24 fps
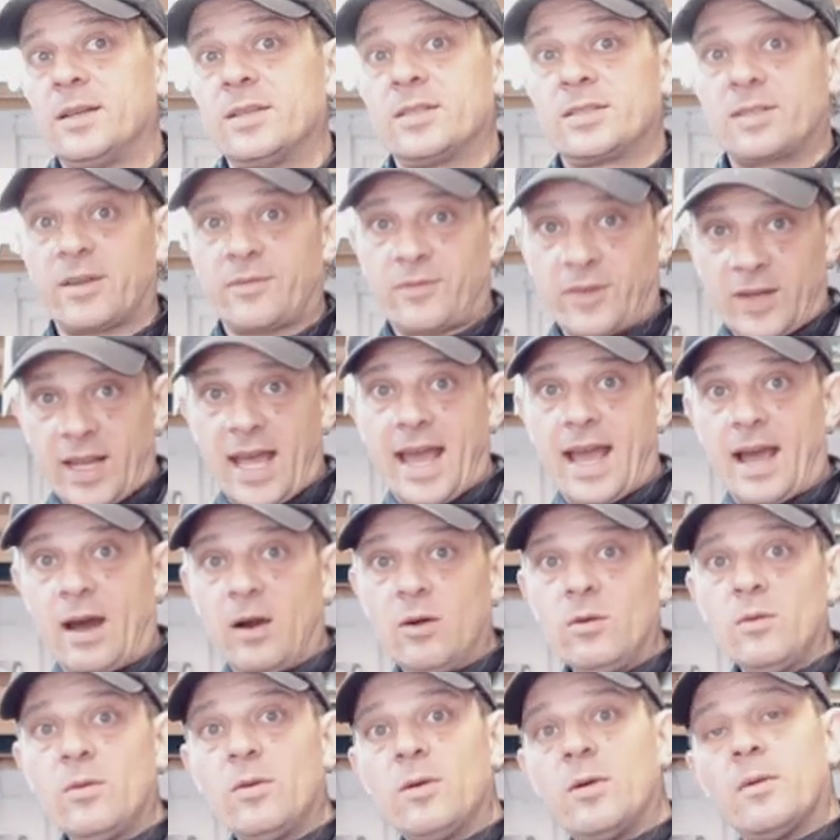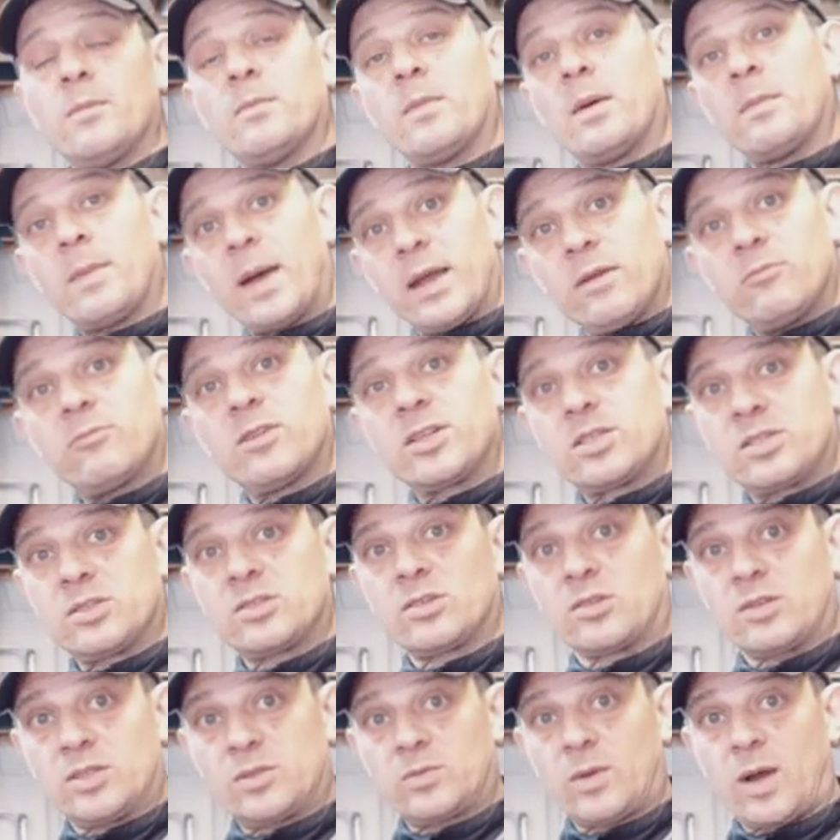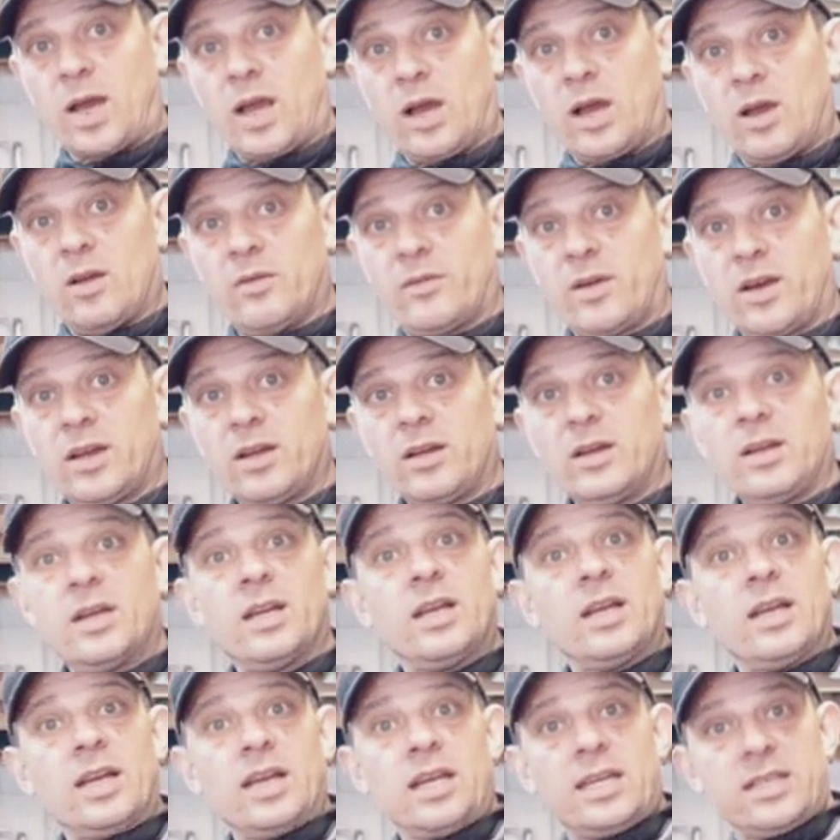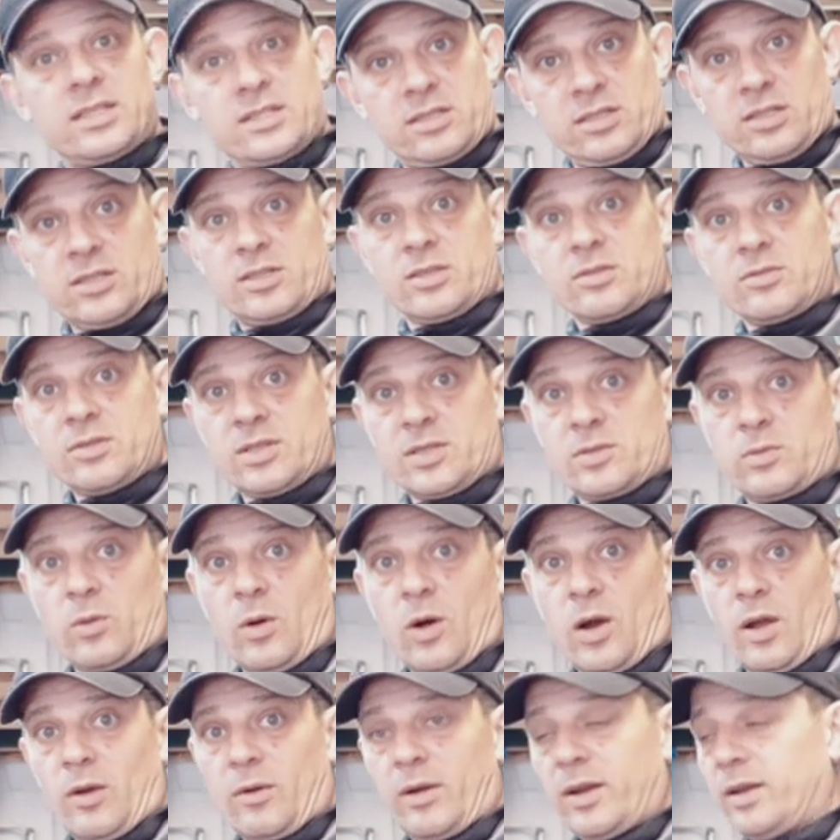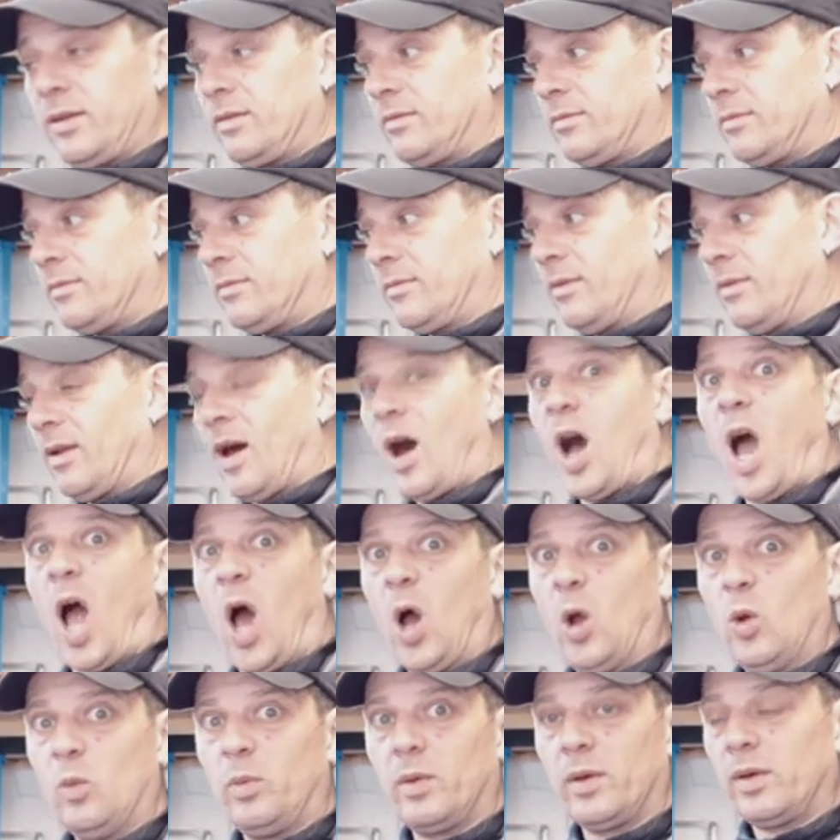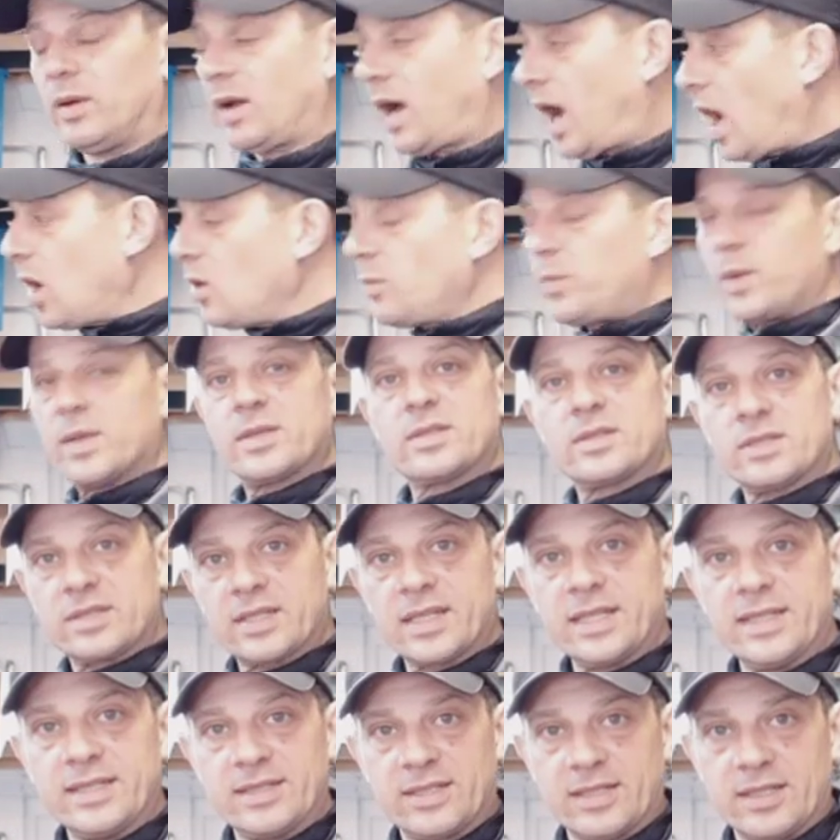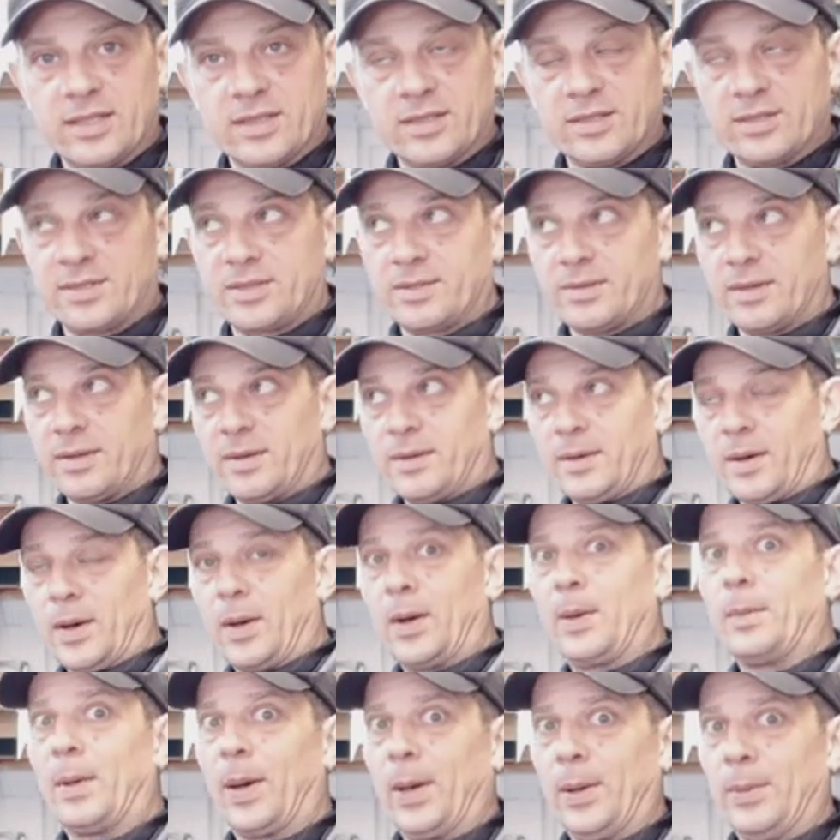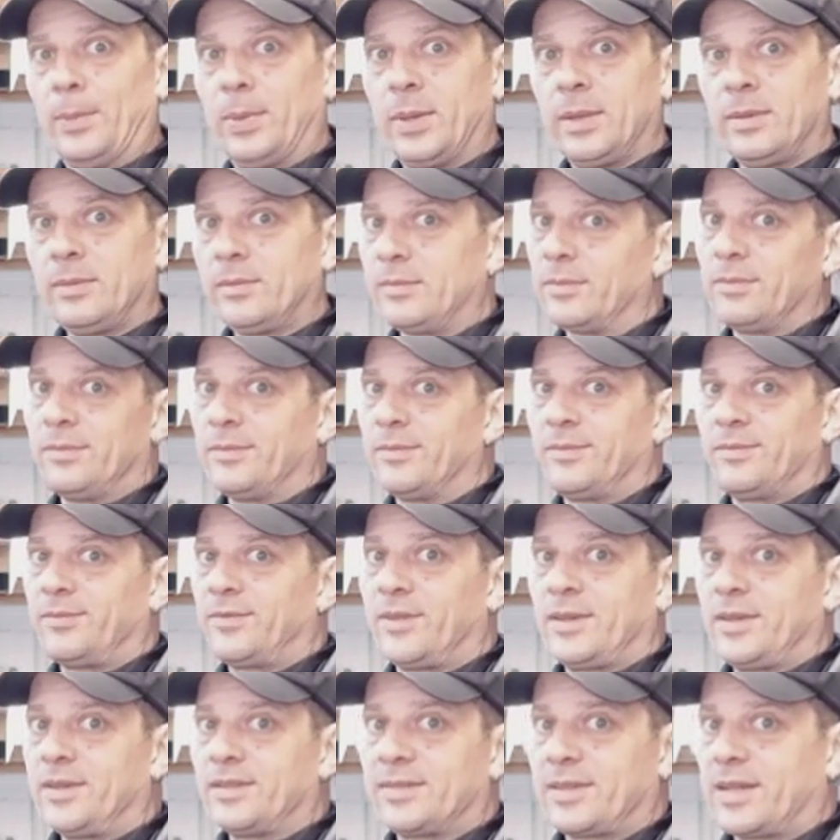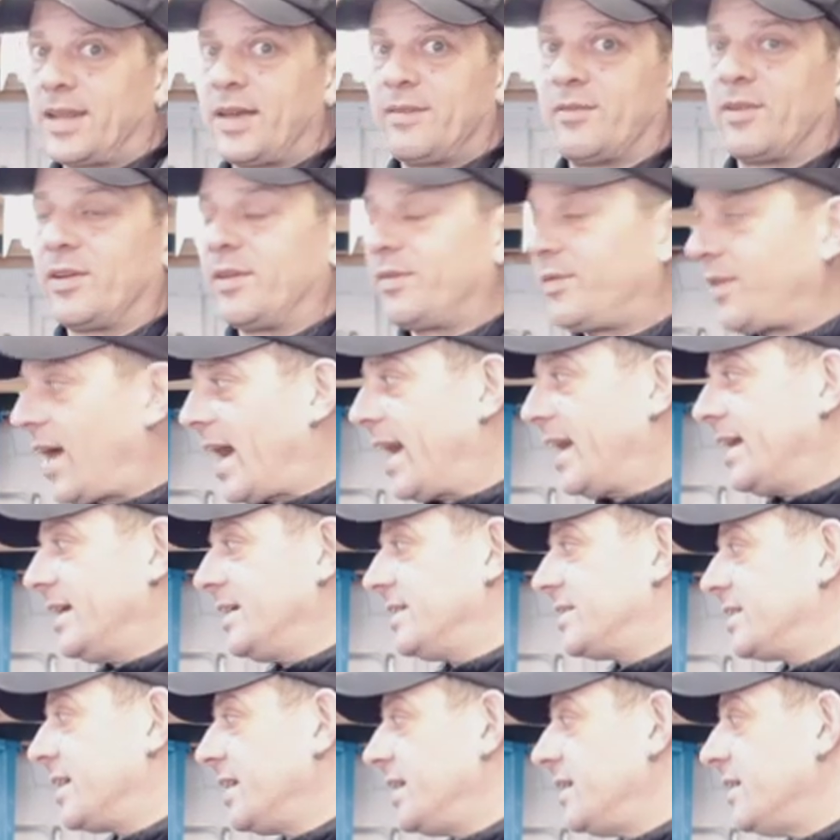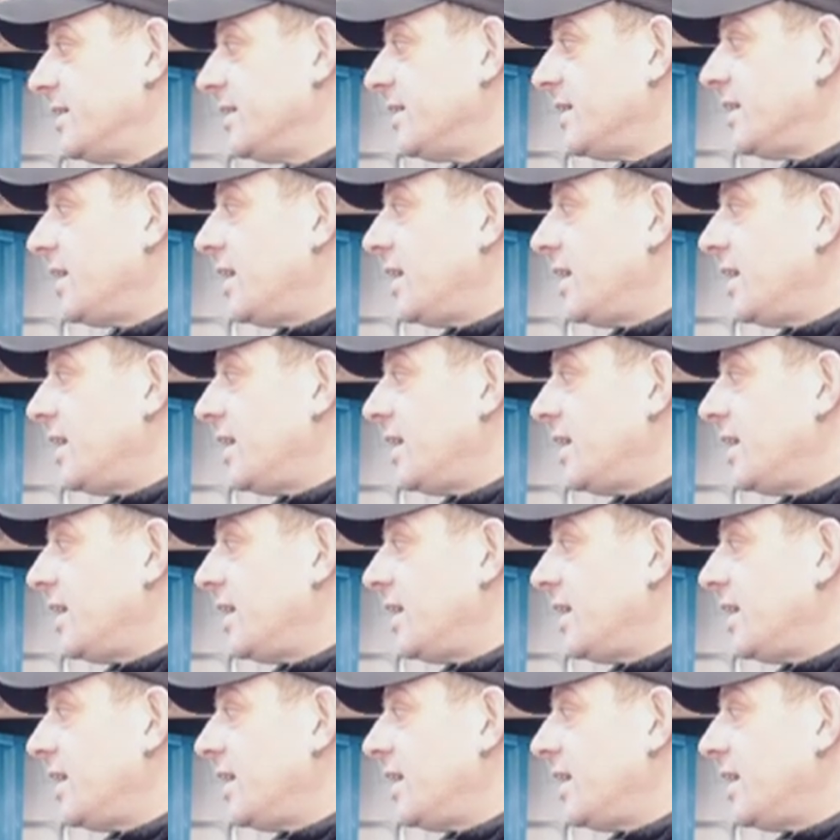So for now, my mate Rich is on his way over. He's going to do this wiring, I hope. I hope it's as easy as I'm hoping. Things are never that easy.